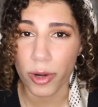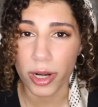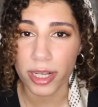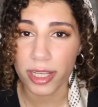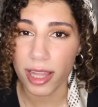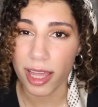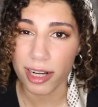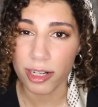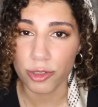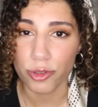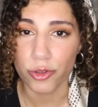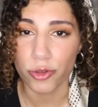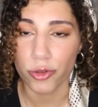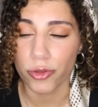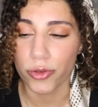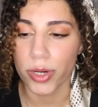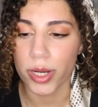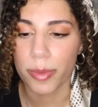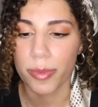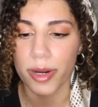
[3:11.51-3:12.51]
wearing a lot of
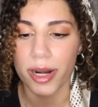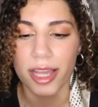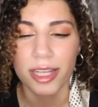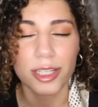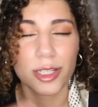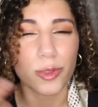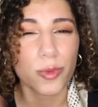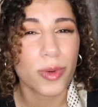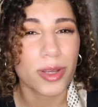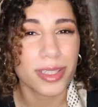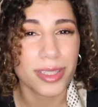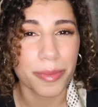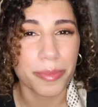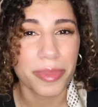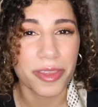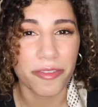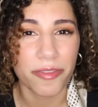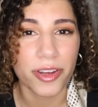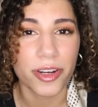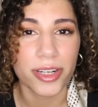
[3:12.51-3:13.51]
jewelry, but I just want
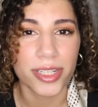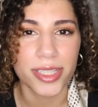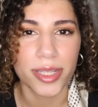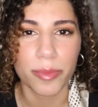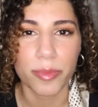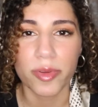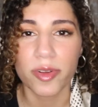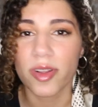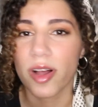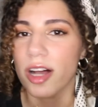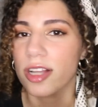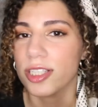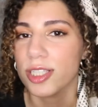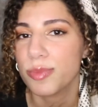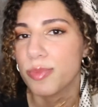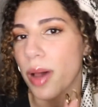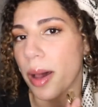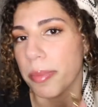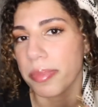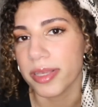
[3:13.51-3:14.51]
something very simple, I'll
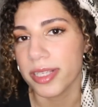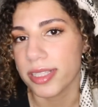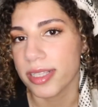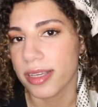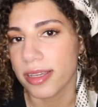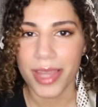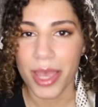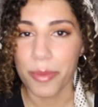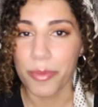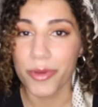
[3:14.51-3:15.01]
just pop these in.